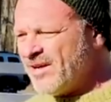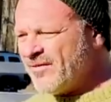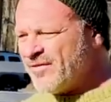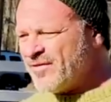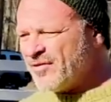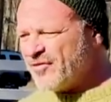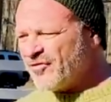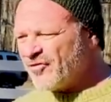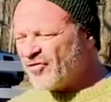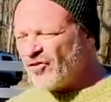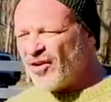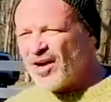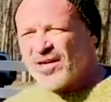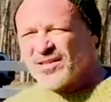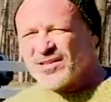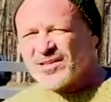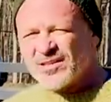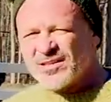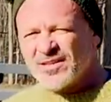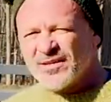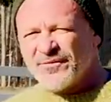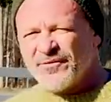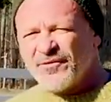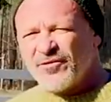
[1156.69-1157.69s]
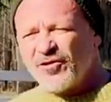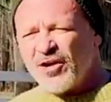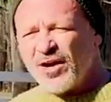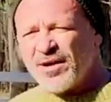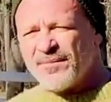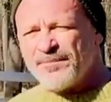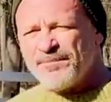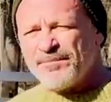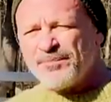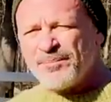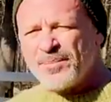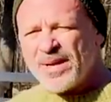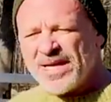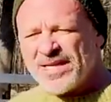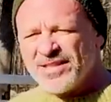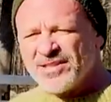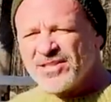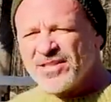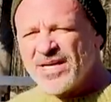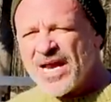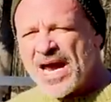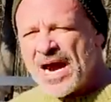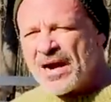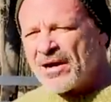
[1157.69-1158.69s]
of the front, the front
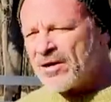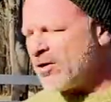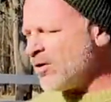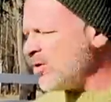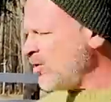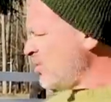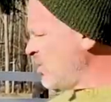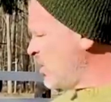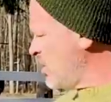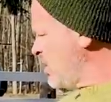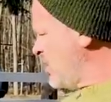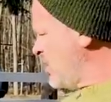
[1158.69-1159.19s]
base narrow.